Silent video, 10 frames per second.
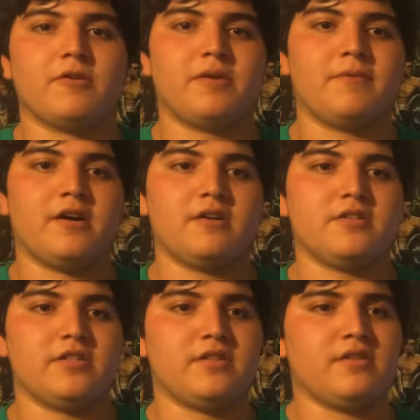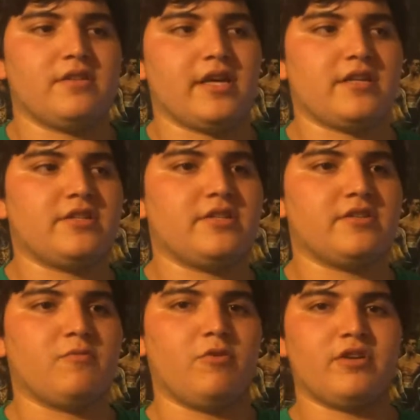marine biology, that is
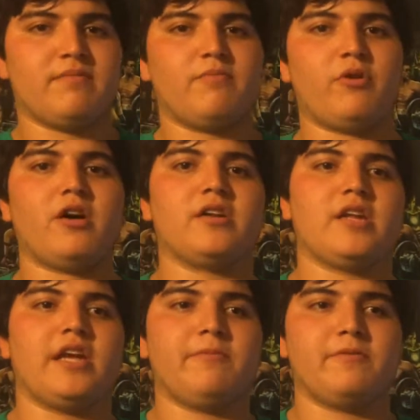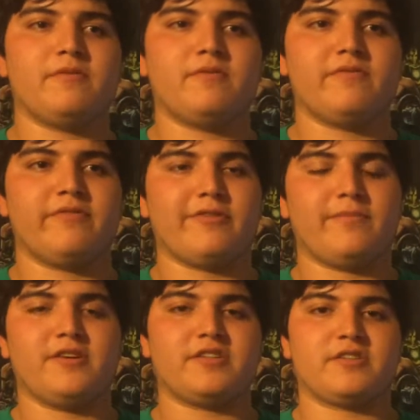just one broad label for a
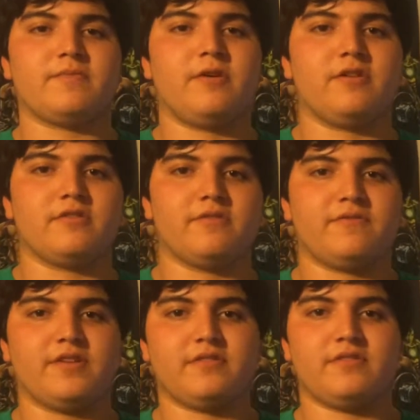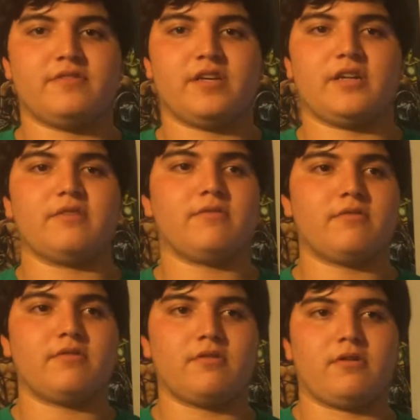bunch of smaller fields that
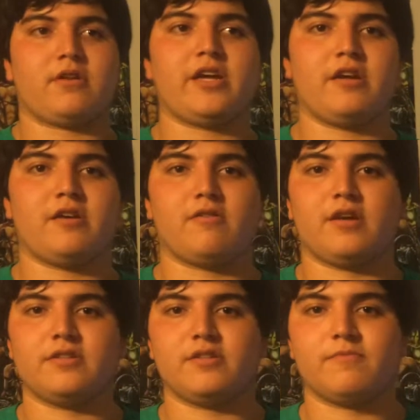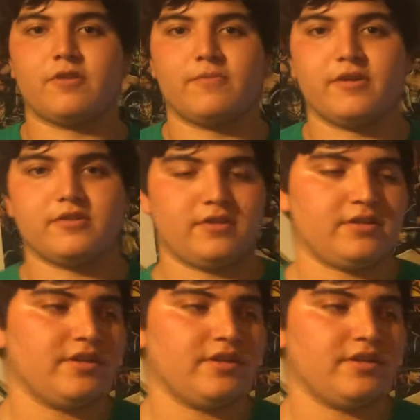are categorized in marine biology,